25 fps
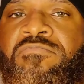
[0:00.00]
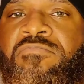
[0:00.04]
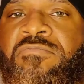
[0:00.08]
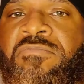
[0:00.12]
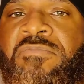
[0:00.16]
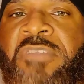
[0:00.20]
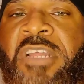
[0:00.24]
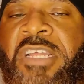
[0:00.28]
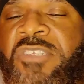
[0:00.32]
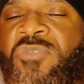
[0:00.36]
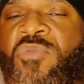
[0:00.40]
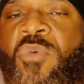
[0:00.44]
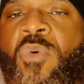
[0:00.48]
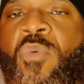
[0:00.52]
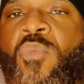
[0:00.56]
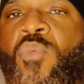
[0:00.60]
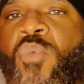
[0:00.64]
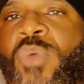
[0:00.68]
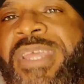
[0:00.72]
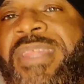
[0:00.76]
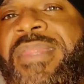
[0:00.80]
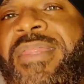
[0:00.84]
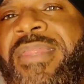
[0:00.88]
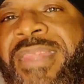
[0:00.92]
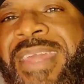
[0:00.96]
that's what
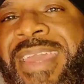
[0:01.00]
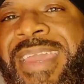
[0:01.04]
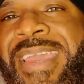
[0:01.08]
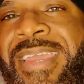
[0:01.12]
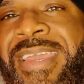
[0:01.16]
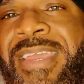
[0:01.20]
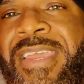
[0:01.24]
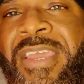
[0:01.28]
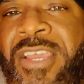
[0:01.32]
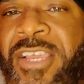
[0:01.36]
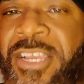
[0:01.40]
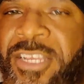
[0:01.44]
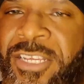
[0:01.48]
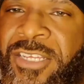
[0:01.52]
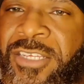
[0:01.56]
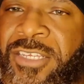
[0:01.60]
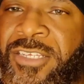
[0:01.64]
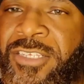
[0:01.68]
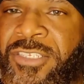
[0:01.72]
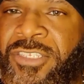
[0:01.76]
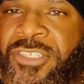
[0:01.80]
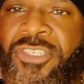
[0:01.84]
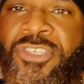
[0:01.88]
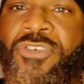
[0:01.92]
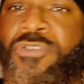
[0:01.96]
we think
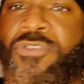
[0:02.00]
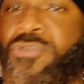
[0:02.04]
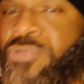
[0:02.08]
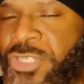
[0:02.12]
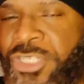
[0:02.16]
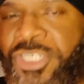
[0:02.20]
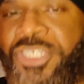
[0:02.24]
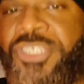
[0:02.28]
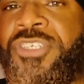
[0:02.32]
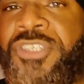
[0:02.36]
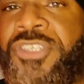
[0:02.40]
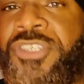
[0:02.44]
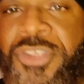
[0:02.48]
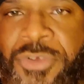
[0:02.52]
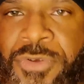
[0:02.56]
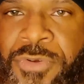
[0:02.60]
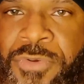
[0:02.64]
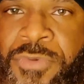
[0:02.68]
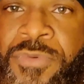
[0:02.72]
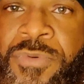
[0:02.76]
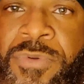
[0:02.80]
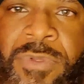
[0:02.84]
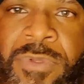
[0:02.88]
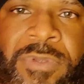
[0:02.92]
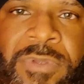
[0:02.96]
you should do.